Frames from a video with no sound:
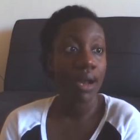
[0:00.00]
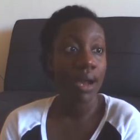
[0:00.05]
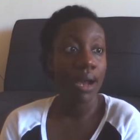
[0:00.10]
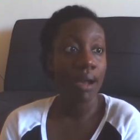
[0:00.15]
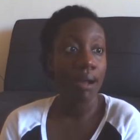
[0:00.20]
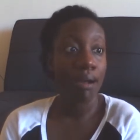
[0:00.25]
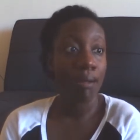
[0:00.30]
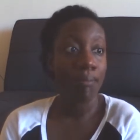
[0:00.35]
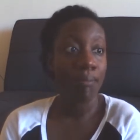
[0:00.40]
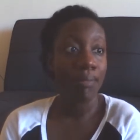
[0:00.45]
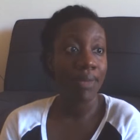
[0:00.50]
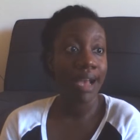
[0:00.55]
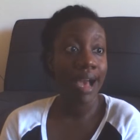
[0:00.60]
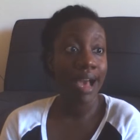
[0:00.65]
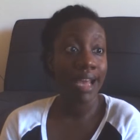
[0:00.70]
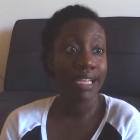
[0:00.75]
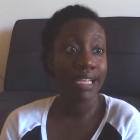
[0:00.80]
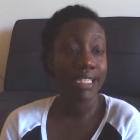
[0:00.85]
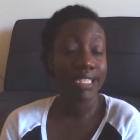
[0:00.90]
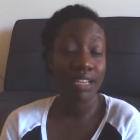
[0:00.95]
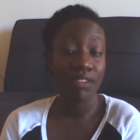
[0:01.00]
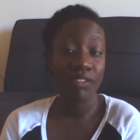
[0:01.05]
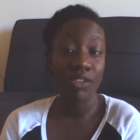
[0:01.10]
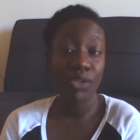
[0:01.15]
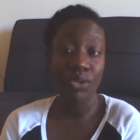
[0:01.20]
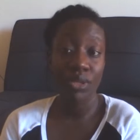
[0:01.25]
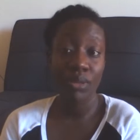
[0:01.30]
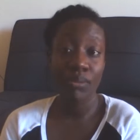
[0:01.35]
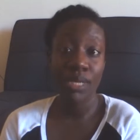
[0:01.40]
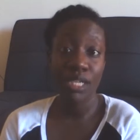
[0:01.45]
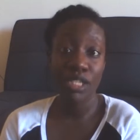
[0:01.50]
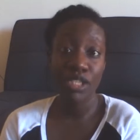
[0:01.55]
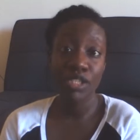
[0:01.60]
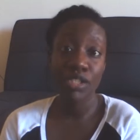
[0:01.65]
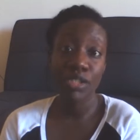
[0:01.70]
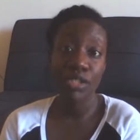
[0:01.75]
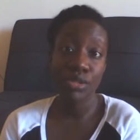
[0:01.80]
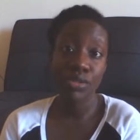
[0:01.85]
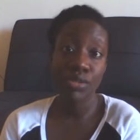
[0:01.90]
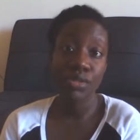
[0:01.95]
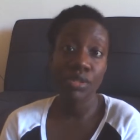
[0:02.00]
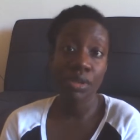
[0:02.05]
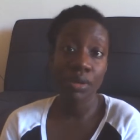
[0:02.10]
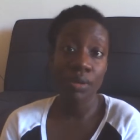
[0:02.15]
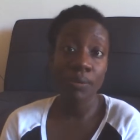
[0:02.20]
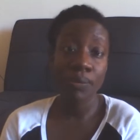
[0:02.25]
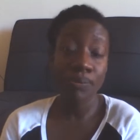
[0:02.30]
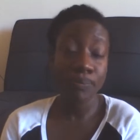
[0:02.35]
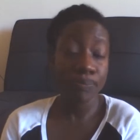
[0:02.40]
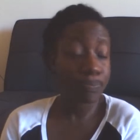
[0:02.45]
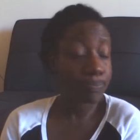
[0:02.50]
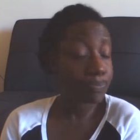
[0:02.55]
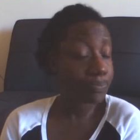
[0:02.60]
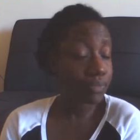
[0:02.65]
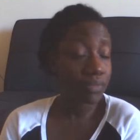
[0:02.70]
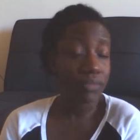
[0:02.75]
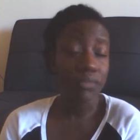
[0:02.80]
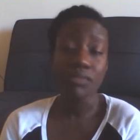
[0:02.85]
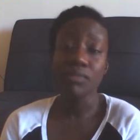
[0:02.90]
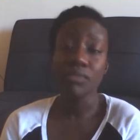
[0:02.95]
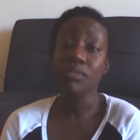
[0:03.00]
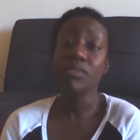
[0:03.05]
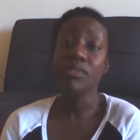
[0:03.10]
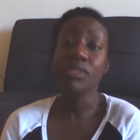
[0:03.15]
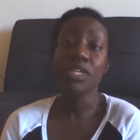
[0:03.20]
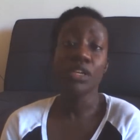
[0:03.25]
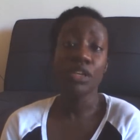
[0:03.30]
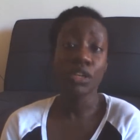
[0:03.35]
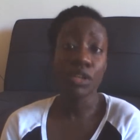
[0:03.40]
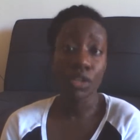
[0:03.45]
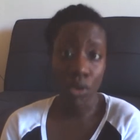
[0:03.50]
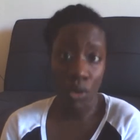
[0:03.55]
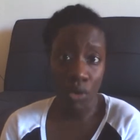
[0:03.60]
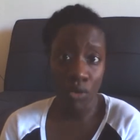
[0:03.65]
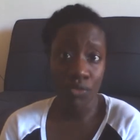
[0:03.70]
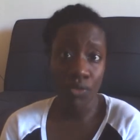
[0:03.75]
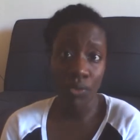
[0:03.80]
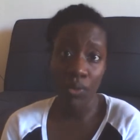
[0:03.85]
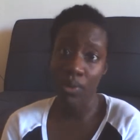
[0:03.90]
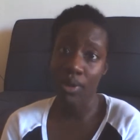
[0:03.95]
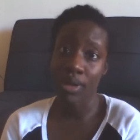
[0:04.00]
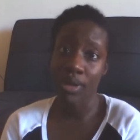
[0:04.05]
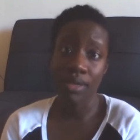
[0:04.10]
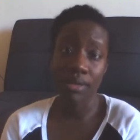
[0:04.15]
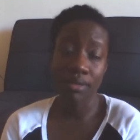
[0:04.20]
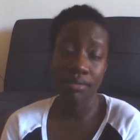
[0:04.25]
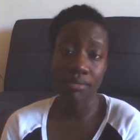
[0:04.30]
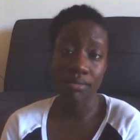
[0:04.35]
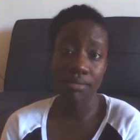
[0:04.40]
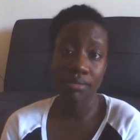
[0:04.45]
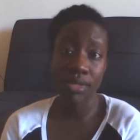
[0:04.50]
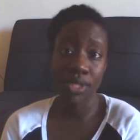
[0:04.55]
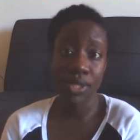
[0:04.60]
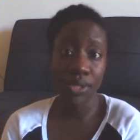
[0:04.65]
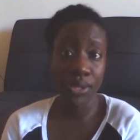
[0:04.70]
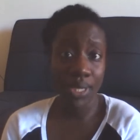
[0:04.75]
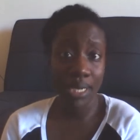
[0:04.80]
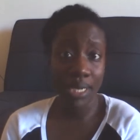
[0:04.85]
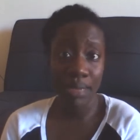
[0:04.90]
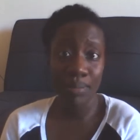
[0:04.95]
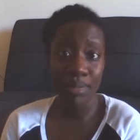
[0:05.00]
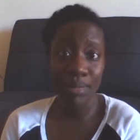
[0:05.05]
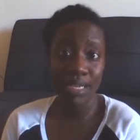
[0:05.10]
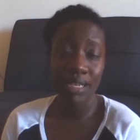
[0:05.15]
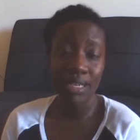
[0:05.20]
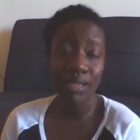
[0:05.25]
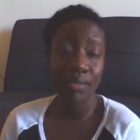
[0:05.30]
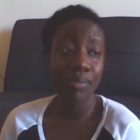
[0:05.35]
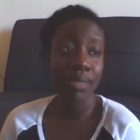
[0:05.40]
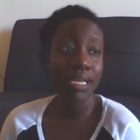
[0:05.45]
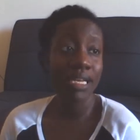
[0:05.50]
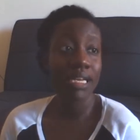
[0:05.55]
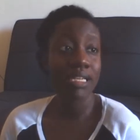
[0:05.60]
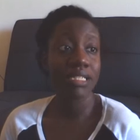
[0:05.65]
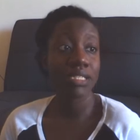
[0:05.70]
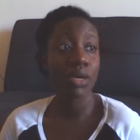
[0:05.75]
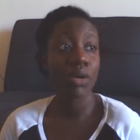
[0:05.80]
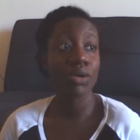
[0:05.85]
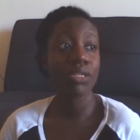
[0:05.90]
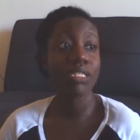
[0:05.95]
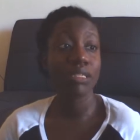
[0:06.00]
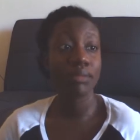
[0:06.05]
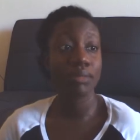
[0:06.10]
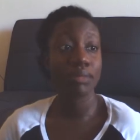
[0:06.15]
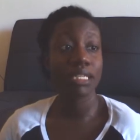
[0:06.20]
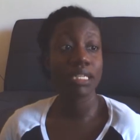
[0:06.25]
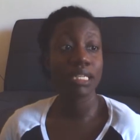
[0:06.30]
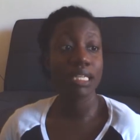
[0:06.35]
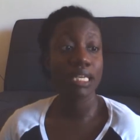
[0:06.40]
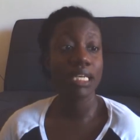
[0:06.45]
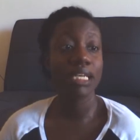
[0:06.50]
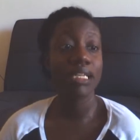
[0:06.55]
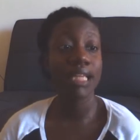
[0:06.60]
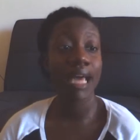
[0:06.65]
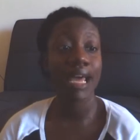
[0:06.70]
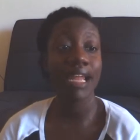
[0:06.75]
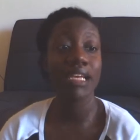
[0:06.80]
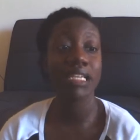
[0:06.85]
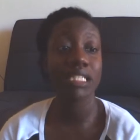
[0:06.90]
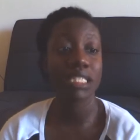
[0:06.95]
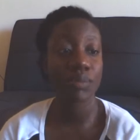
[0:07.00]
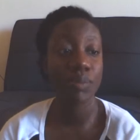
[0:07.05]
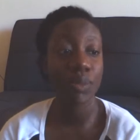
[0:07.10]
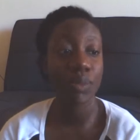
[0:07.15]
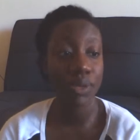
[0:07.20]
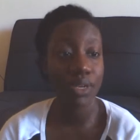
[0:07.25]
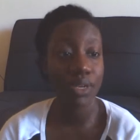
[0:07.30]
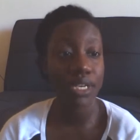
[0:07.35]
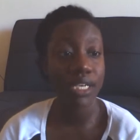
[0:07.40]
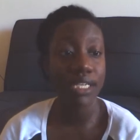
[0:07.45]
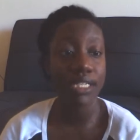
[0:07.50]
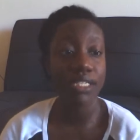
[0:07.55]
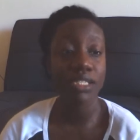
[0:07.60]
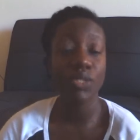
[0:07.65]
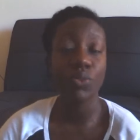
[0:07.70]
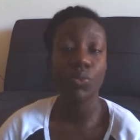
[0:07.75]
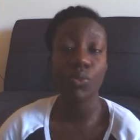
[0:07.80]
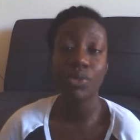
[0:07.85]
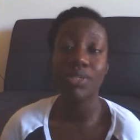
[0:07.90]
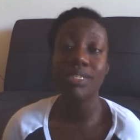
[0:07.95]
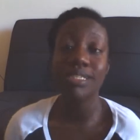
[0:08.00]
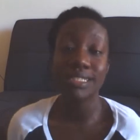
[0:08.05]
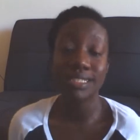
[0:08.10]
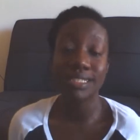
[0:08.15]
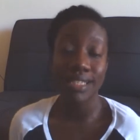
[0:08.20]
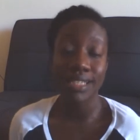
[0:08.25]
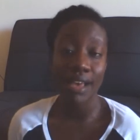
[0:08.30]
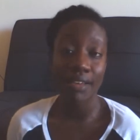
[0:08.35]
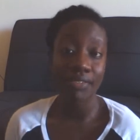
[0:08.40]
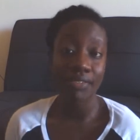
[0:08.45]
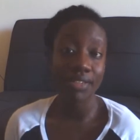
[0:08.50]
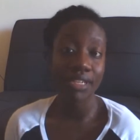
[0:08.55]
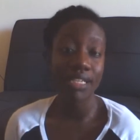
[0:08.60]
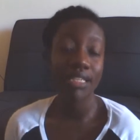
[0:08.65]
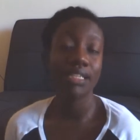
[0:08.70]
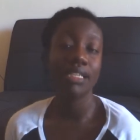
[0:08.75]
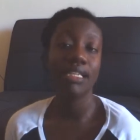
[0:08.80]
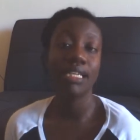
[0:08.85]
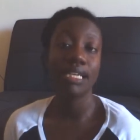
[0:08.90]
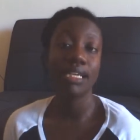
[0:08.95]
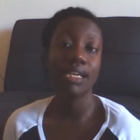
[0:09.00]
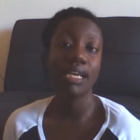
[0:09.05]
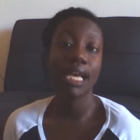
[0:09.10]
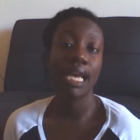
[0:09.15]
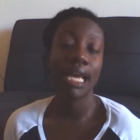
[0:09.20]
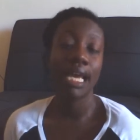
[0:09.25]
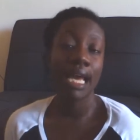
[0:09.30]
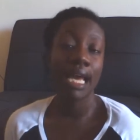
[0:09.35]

God has given you the means to do so, go for it. You know what I mean? Because ultimately that experience will definitely